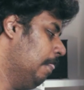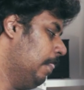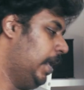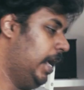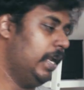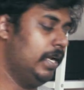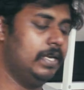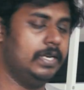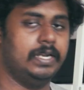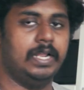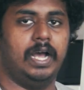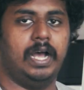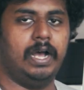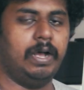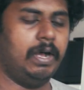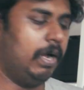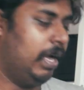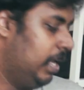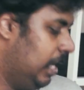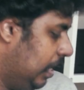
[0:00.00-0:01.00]
And
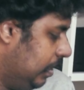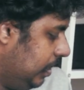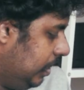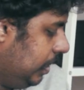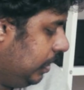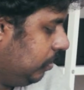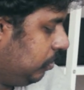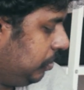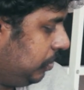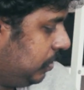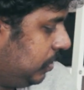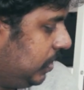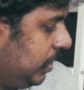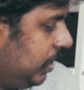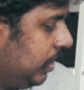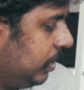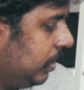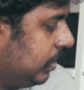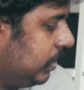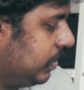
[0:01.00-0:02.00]
another
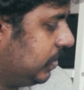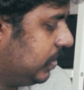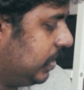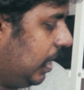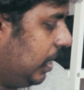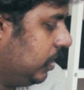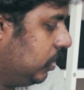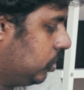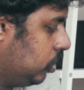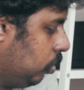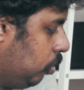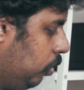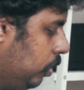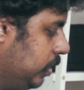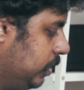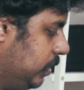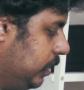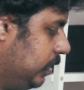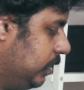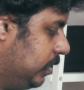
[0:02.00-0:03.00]
interesting design
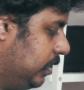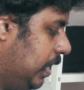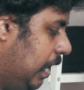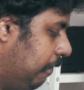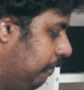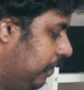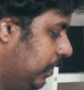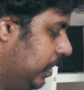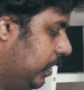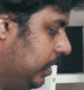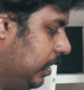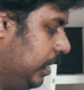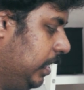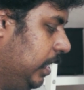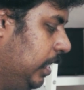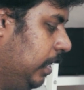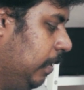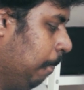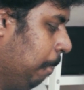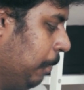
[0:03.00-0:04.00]
choice is
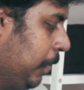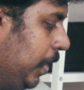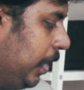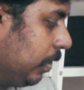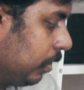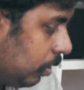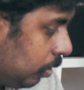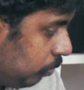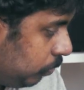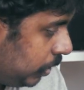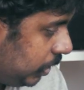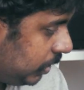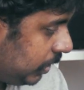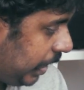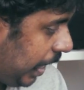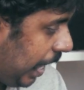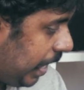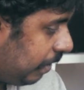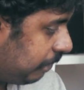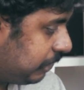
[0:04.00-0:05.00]
definitely including
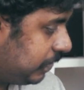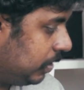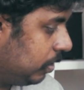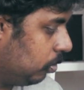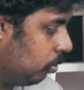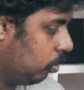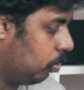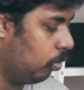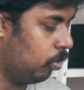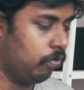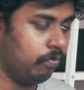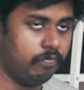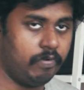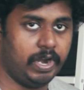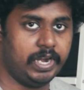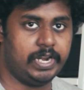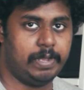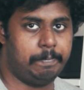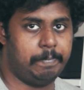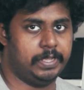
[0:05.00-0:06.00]
the NFC logo
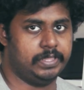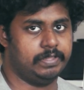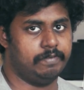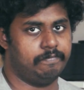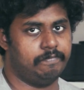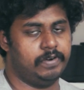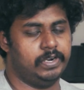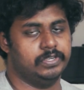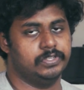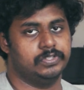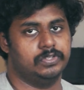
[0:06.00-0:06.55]
right up at the front,